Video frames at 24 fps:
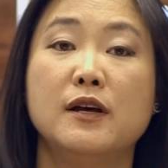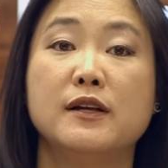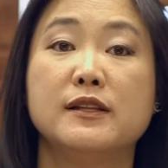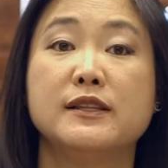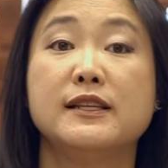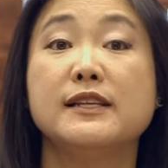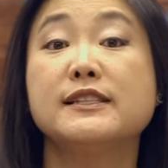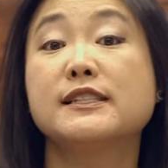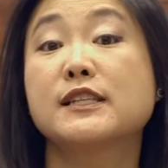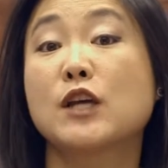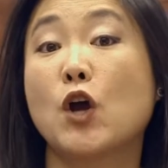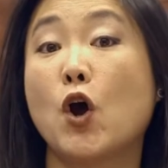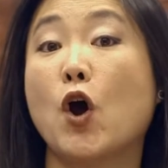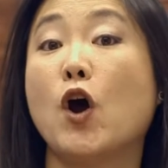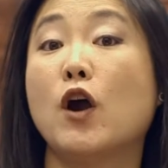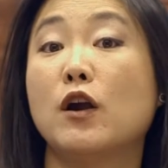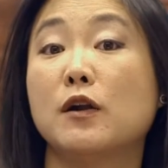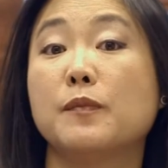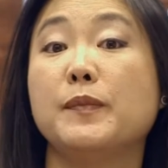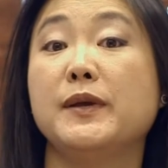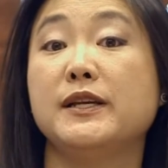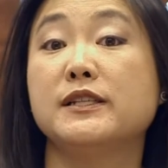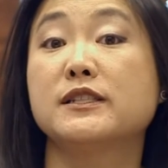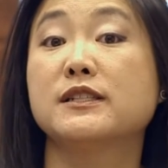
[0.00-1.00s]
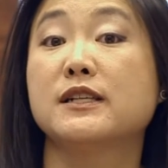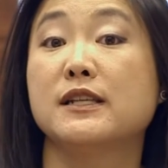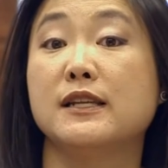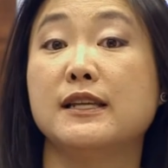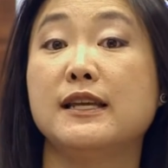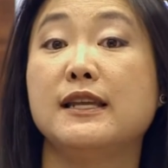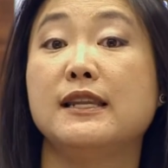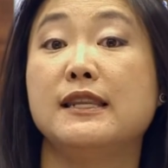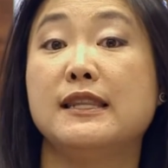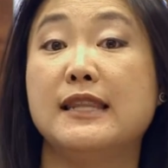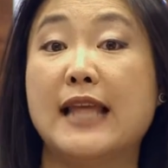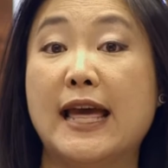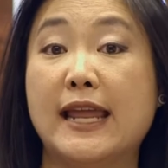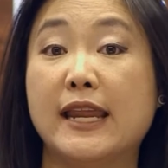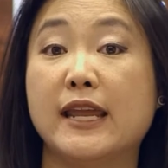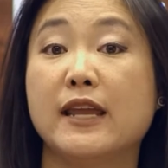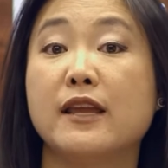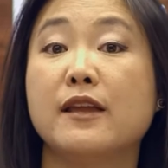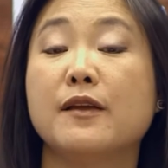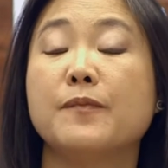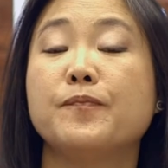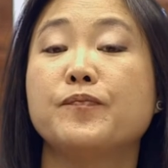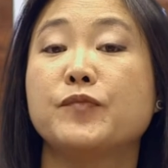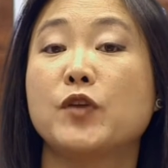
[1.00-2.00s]
this card basically
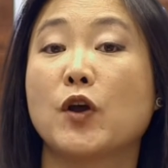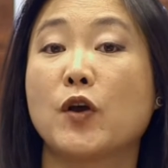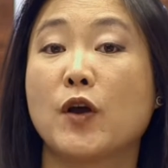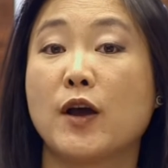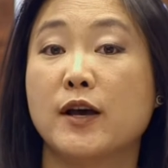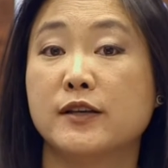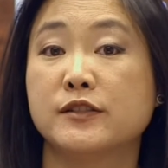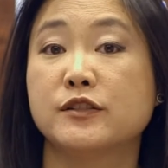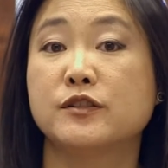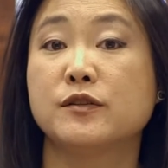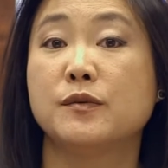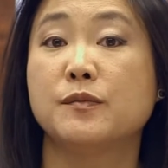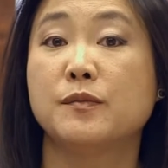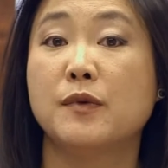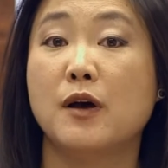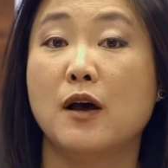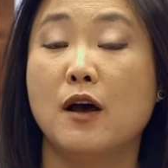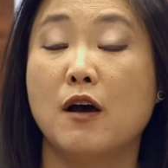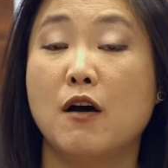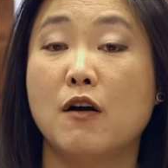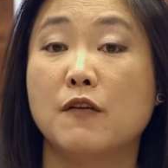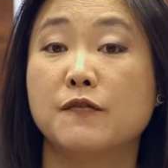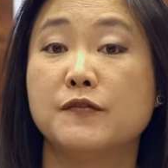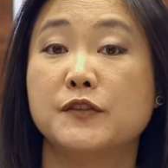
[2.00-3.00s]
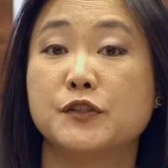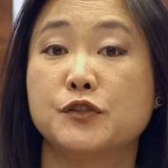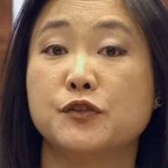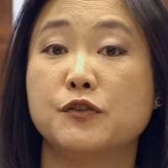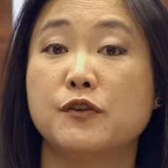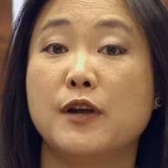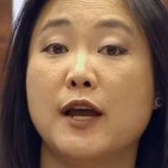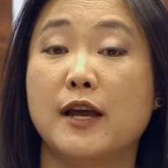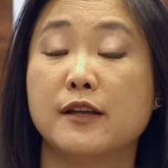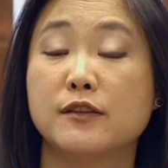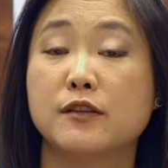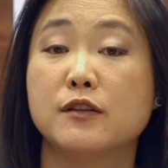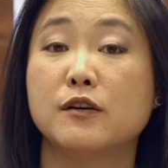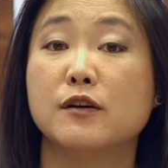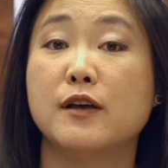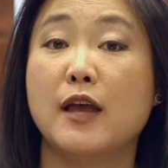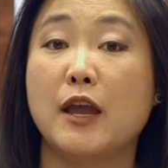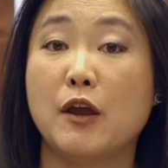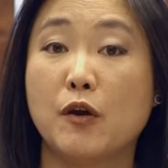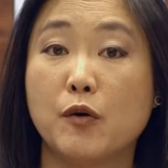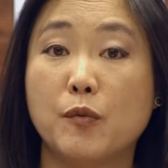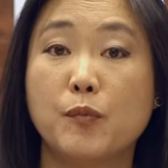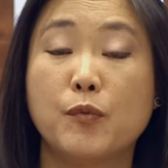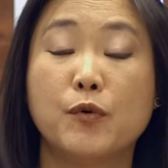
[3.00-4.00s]
letting the custom officer at the
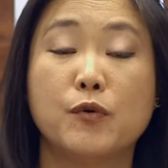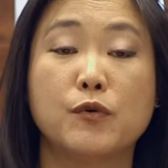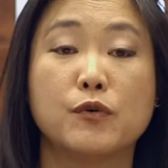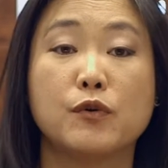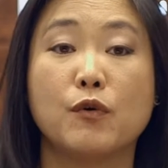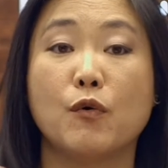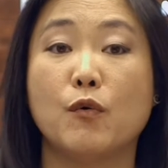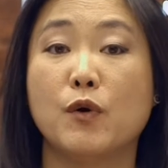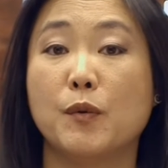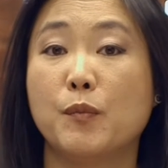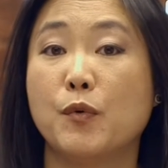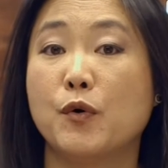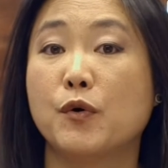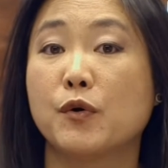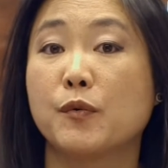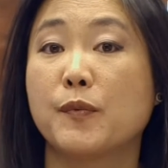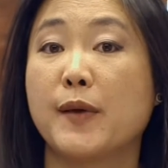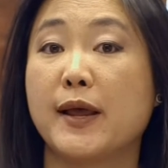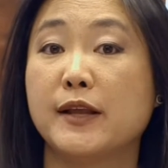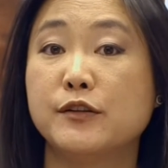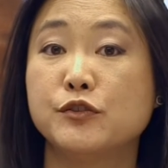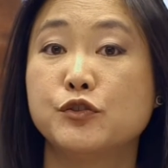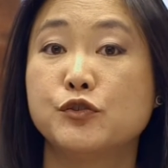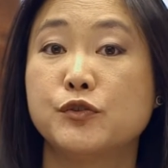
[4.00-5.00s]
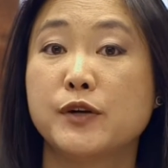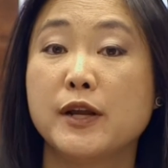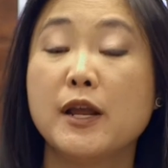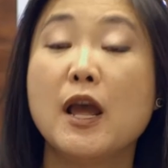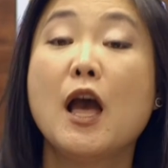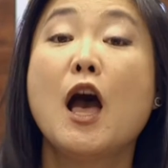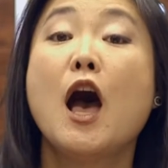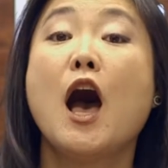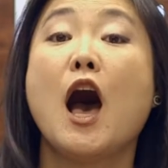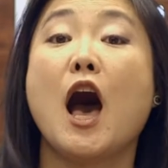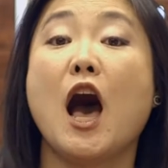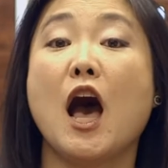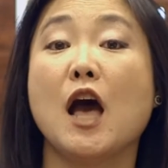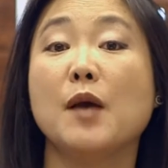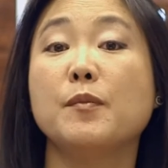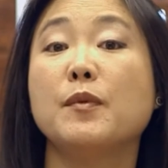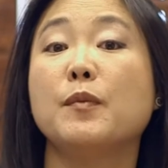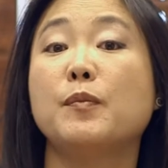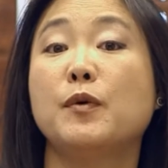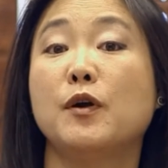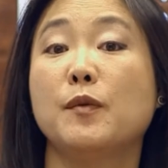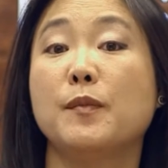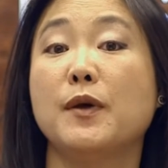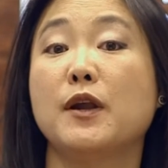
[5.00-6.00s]
airport or port of entry, I'm a
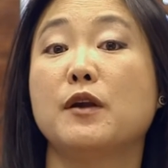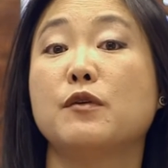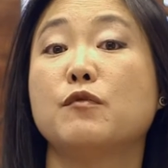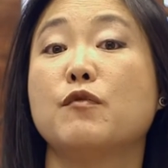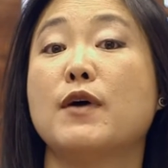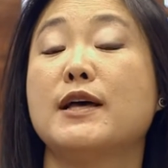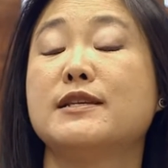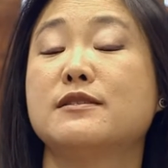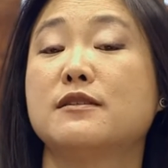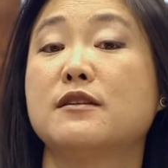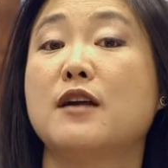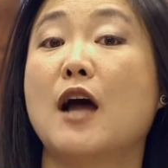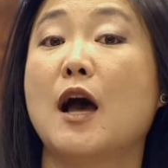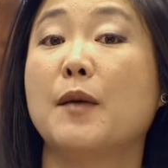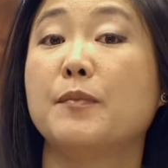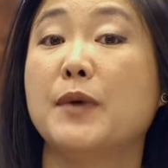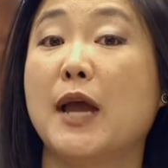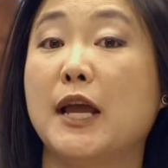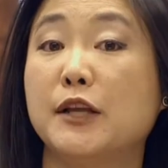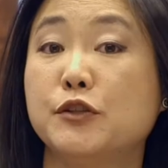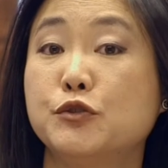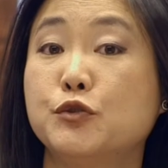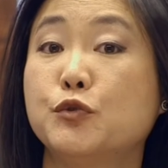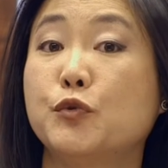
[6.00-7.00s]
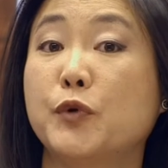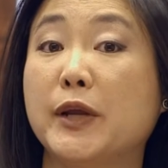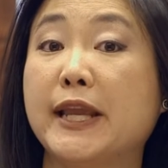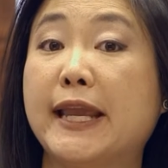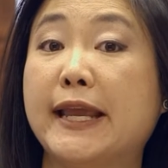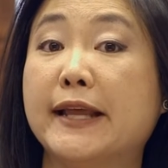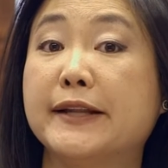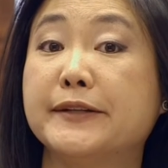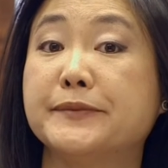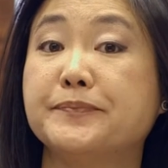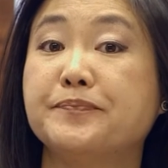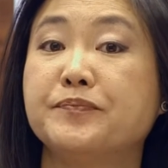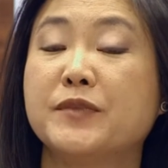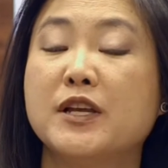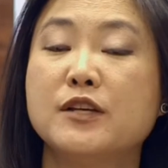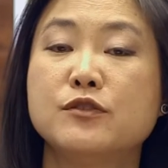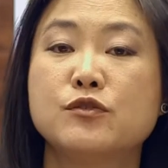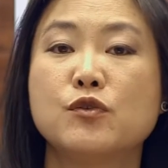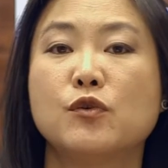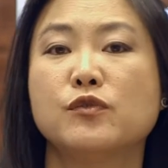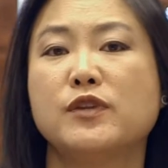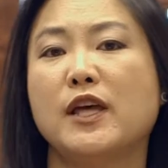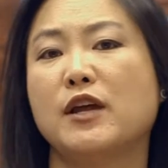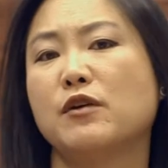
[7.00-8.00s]
permanent resident, I'm entering in.
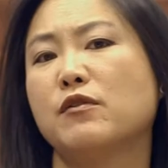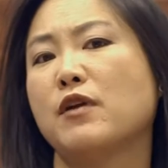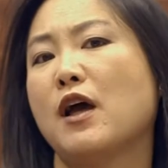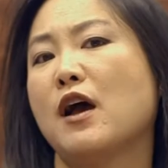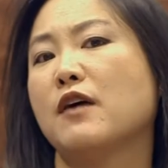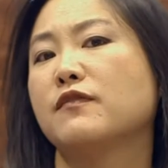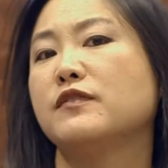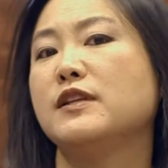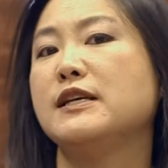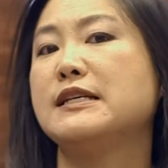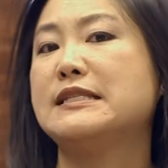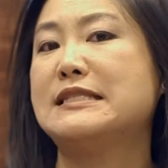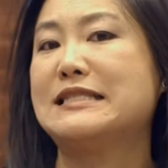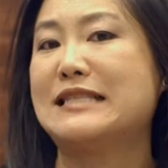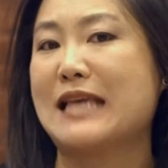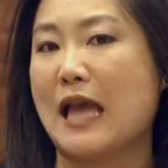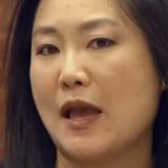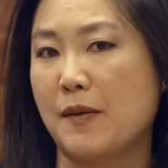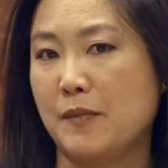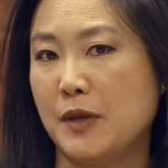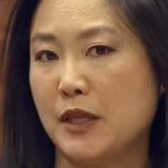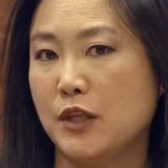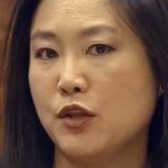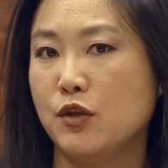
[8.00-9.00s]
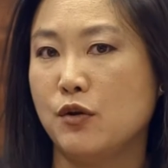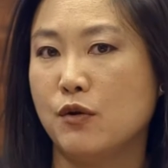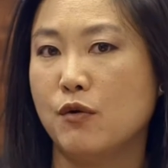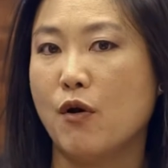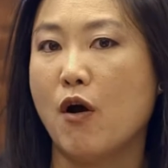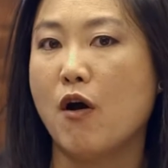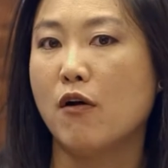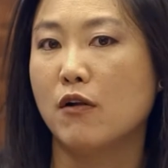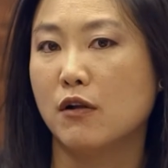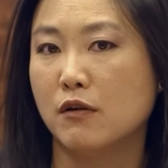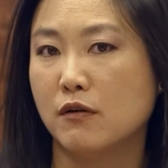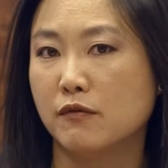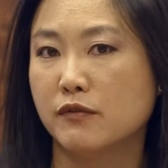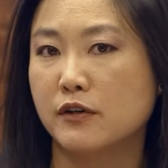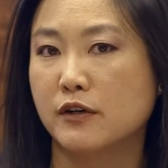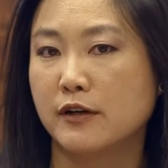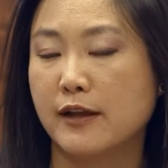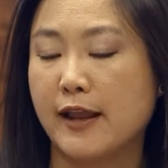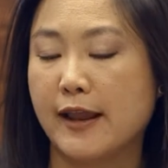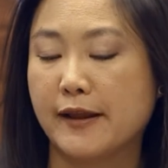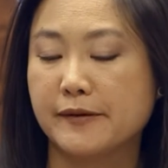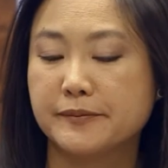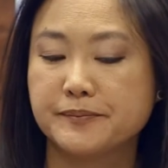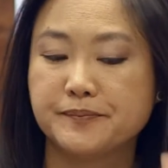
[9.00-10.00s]
So they don't have to examine you all over
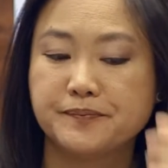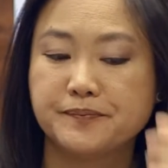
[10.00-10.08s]
again.